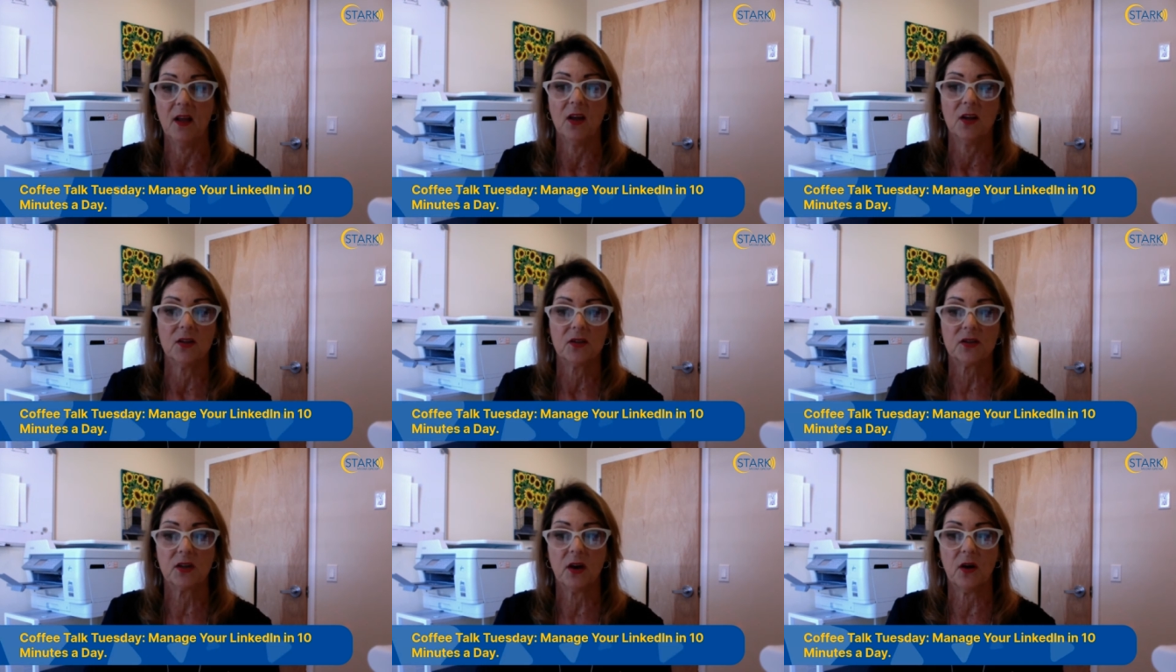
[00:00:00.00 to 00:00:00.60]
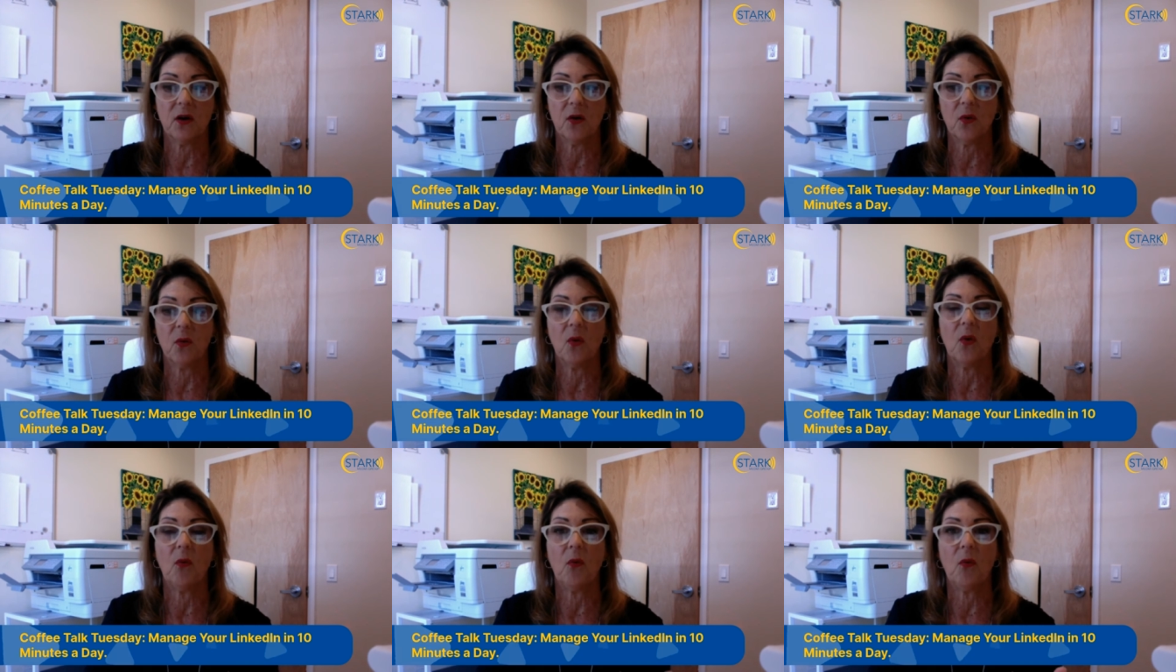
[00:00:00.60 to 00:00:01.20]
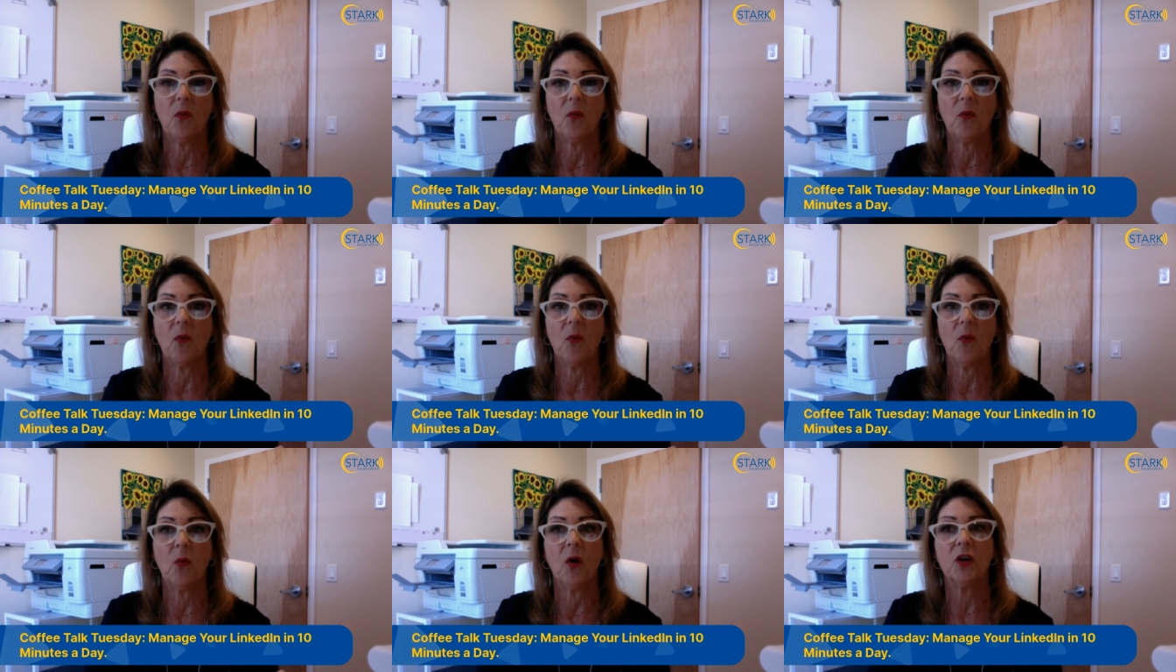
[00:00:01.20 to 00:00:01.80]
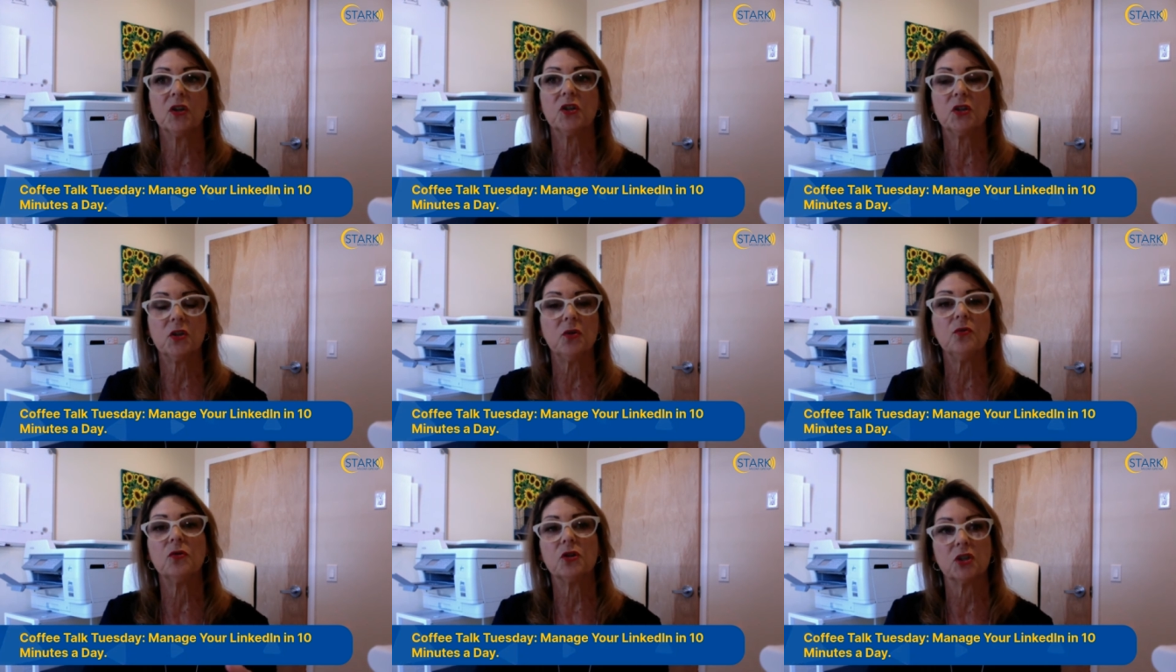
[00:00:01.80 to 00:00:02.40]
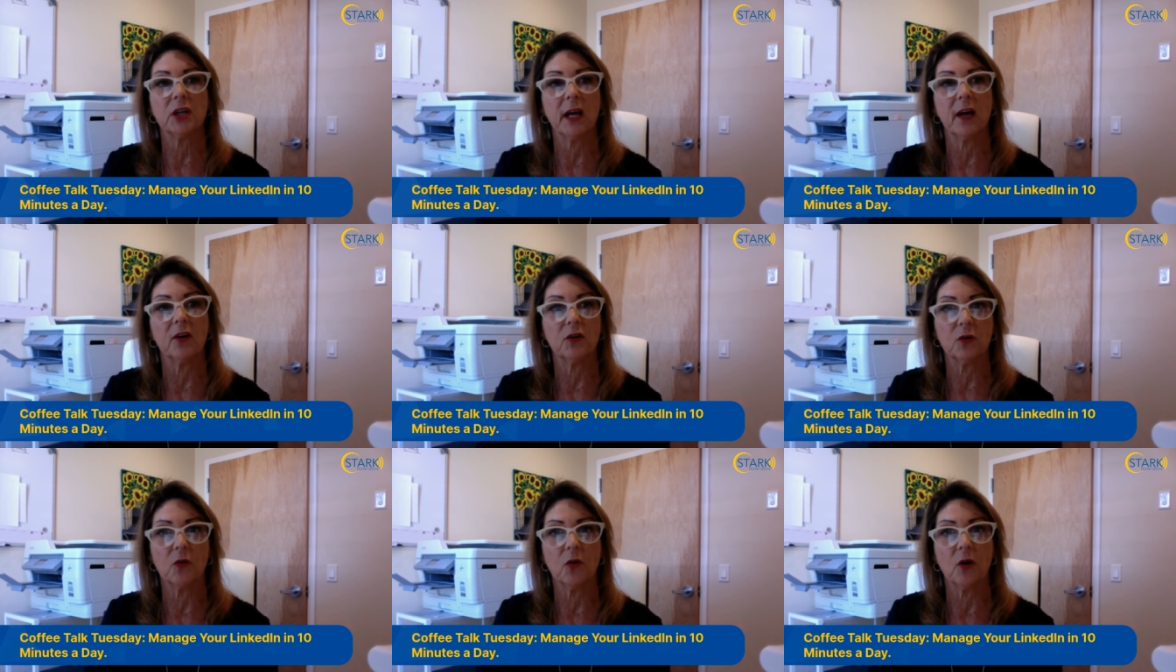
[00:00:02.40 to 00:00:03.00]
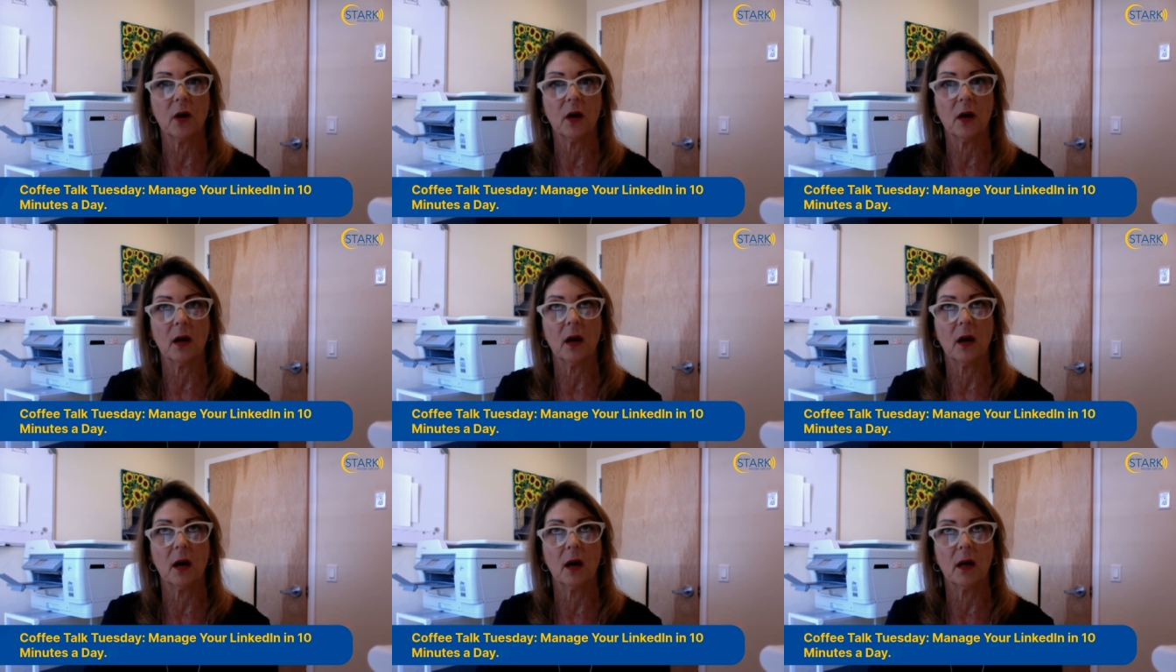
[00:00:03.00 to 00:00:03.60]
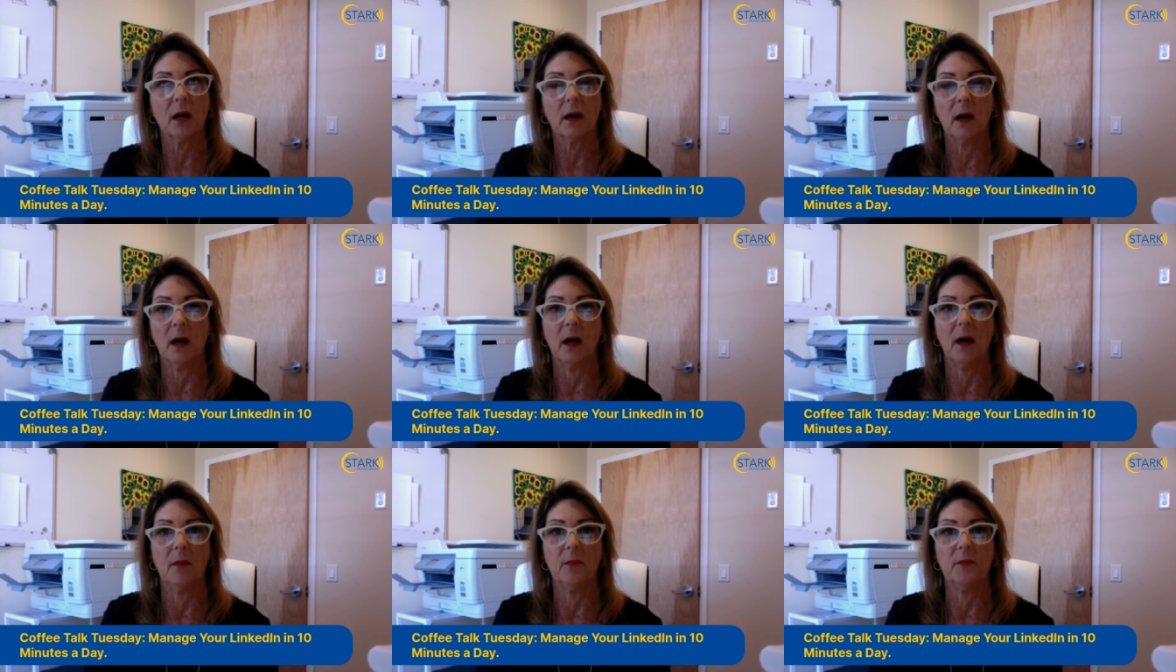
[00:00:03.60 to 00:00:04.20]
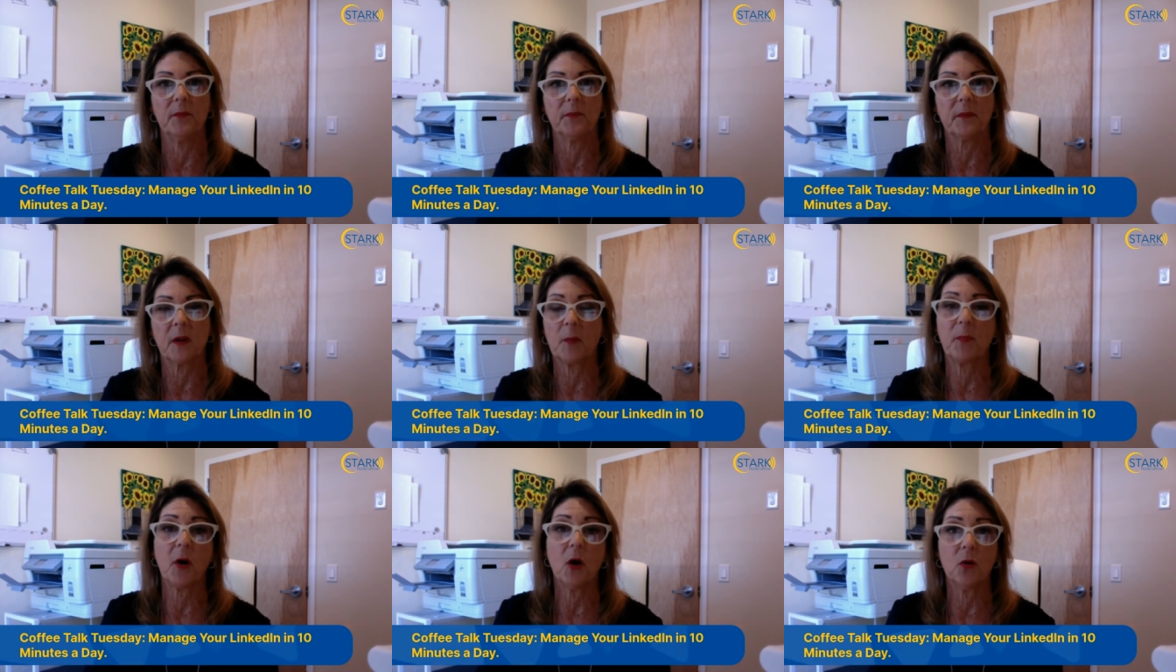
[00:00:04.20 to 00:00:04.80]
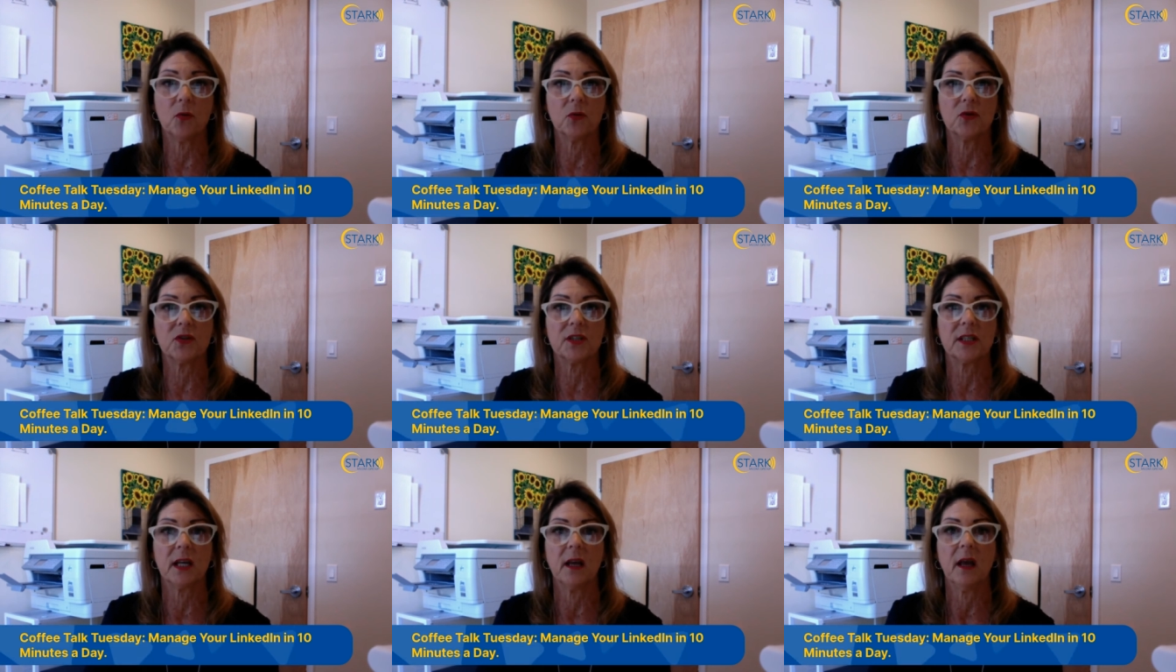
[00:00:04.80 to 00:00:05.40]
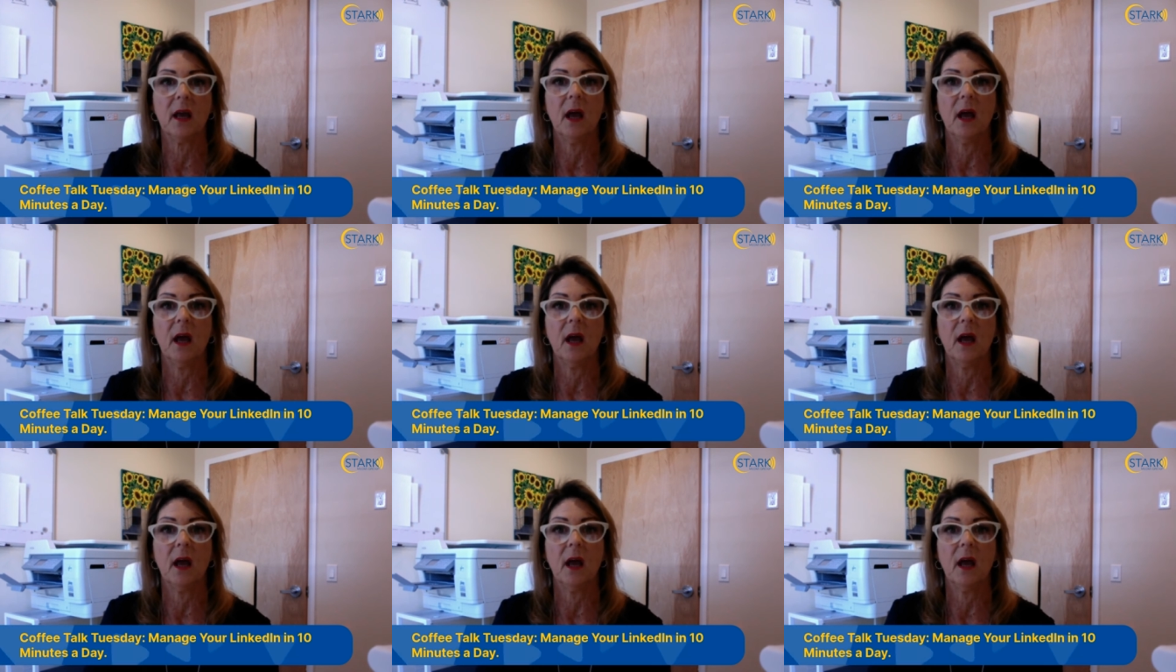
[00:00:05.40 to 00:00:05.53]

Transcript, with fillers: So once you share your um, post,